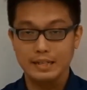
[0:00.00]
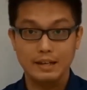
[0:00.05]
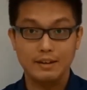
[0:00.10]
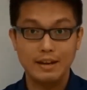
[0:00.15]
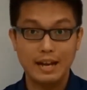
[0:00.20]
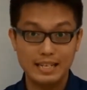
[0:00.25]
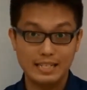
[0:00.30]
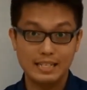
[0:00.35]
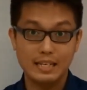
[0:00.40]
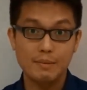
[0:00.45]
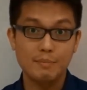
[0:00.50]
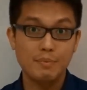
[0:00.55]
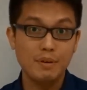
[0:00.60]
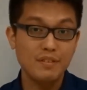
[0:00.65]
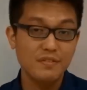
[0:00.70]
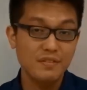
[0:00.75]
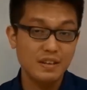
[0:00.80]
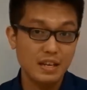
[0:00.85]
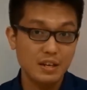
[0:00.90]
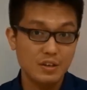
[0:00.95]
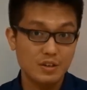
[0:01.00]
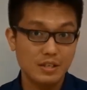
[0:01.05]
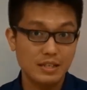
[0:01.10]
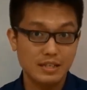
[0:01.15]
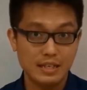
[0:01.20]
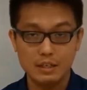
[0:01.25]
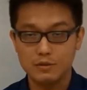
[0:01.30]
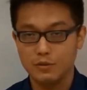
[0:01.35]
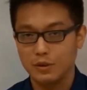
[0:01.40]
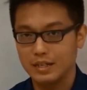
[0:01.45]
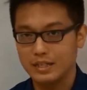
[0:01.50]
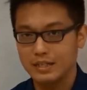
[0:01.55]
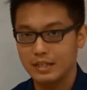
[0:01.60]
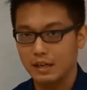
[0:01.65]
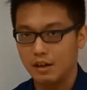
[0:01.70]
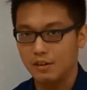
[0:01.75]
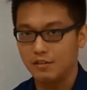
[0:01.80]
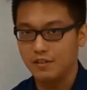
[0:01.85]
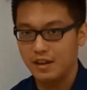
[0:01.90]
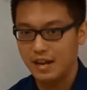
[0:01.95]
Now as the abbreviation says for
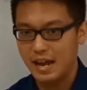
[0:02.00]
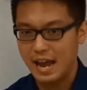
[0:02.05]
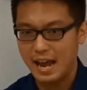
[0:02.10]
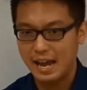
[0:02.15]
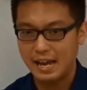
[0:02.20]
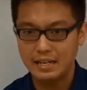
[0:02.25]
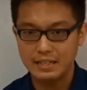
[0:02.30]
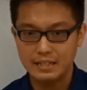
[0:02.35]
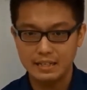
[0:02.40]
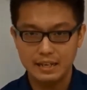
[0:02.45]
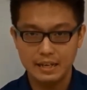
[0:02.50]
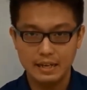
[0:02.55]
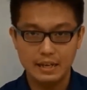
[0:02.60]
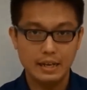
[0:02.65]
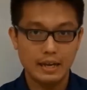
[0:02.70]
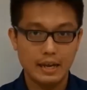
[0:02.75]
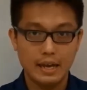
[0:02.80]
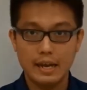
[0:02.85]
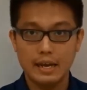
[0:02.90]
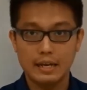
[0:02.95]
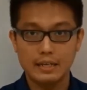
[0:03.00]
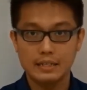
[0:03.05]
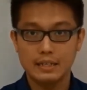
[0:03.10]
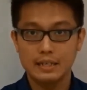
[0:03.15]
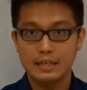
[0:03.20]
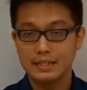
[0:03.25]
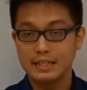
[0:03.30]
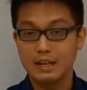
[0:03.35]
itself, SAS.